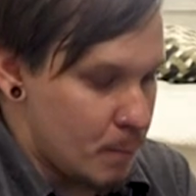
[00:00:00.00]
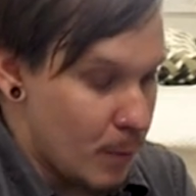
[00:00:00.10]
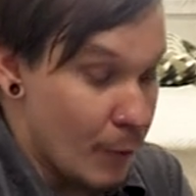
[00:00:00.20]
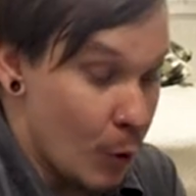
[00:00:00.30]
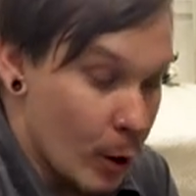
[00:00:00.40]

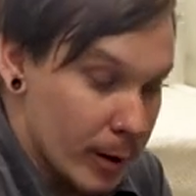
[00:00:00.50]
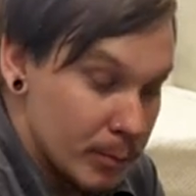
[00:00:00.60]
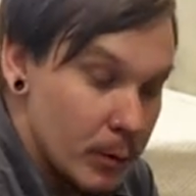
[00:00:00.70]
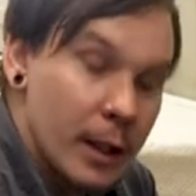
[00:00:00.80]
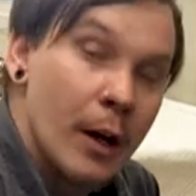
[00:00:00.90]
before,
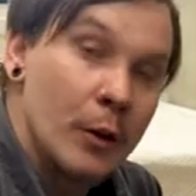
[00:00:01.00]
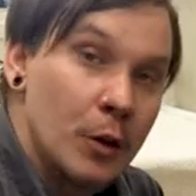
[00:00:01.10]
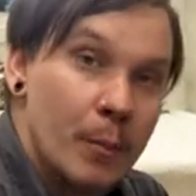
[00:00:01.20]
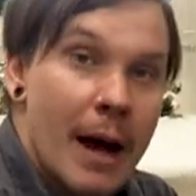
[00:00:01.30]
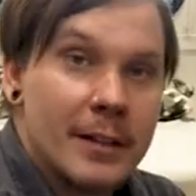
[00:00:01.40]
you know,
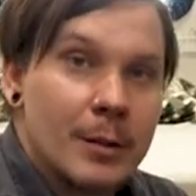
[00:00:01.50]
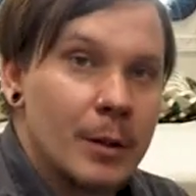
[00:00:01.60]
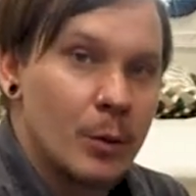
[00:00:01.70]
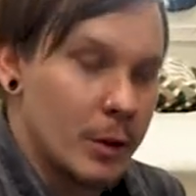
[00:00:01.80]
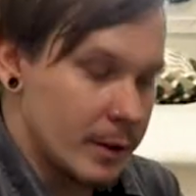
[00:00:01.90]
you
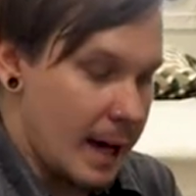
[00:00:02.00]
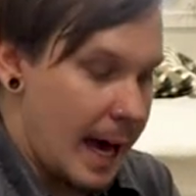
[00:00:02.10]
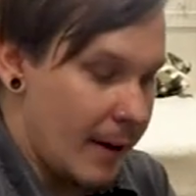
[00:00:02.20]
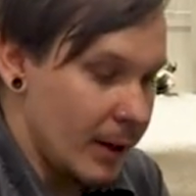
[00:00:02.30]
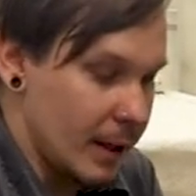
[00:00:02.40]
possibly were to
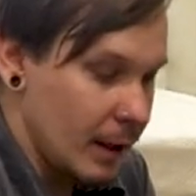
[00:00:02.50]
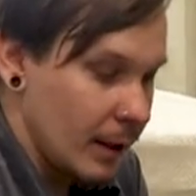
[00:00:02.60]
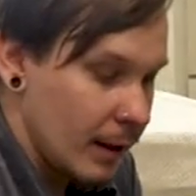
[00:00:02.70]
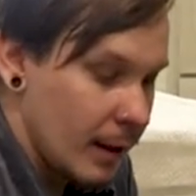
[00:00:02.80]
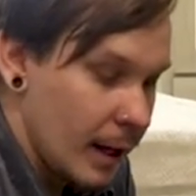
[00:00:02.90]
have
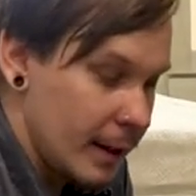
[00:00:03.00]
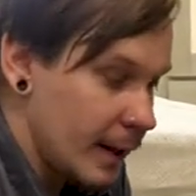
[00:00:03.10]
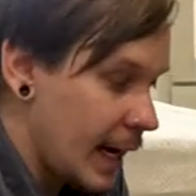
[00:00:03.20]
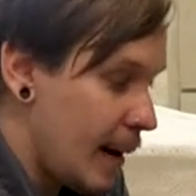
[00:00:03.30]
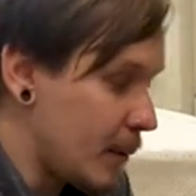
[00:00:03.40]

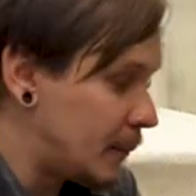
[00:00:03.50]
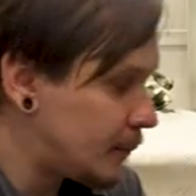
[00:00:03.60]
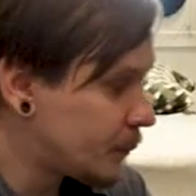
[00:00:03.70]
anything happen.